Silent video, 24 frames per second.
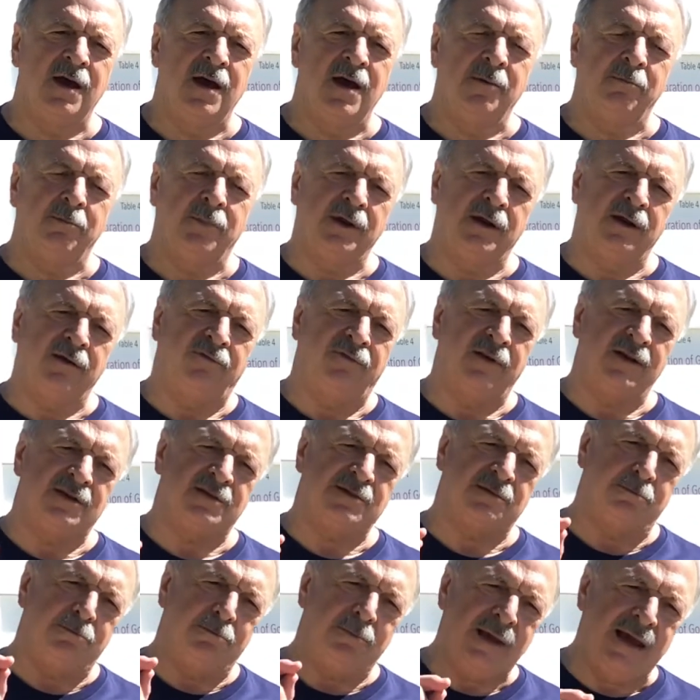but if it's
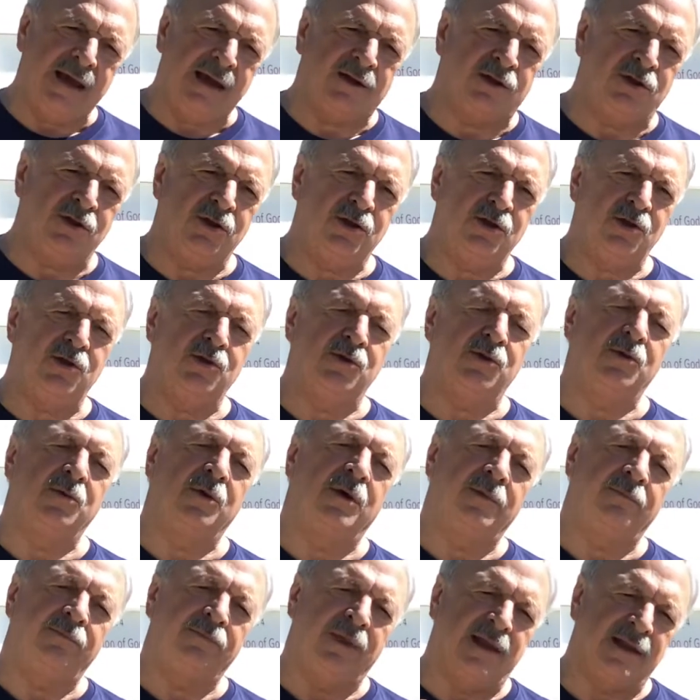big to you,
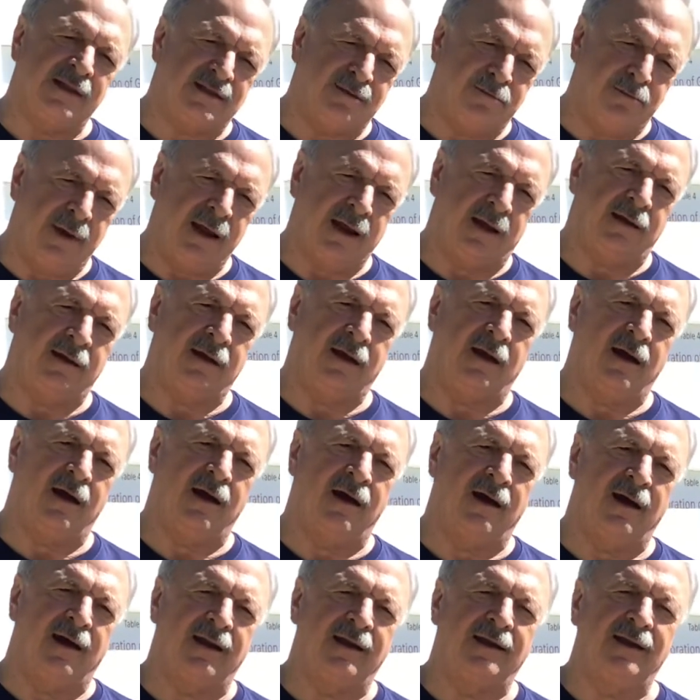it's big to
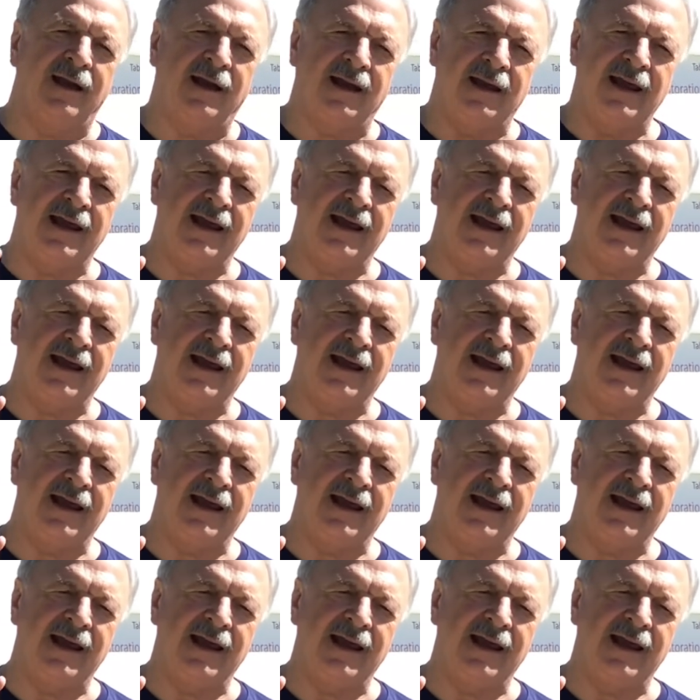God, and He